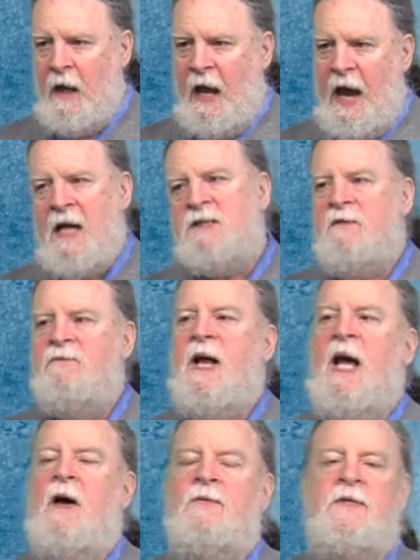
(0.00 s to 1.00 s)
As of
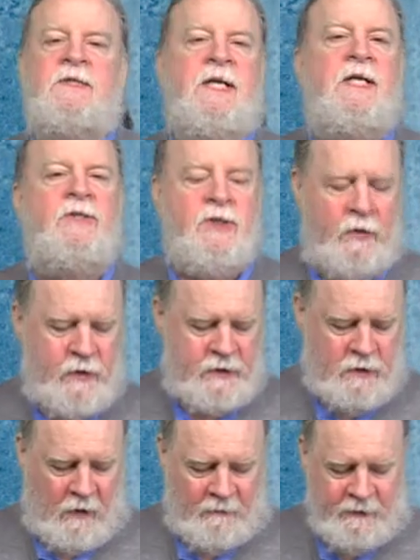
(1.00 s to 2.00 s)
now, the state
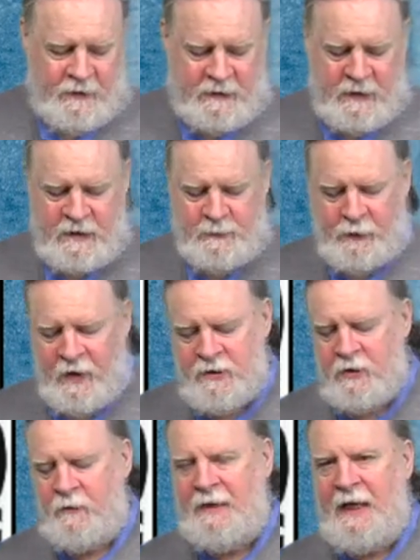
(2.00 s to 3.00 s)
attorney's office is
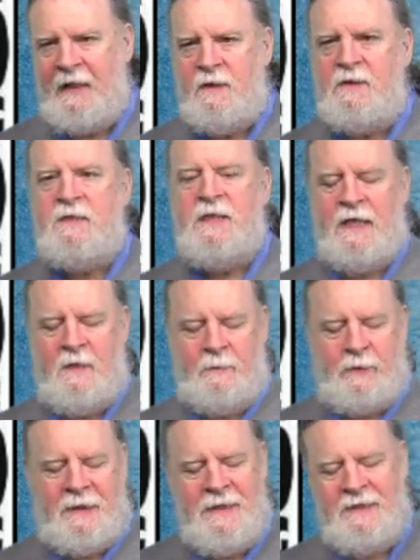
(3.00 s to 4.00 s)
pressuring Kaitlyn to take a
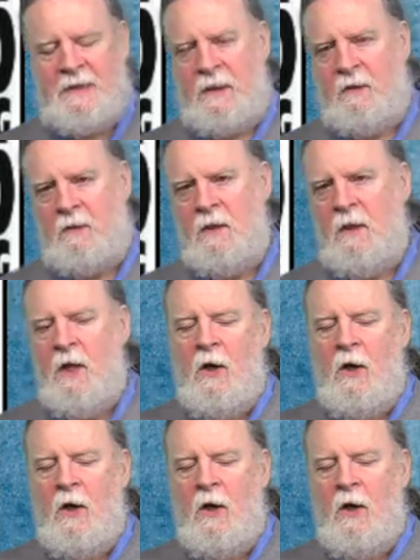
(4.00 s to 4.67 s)
plea deal,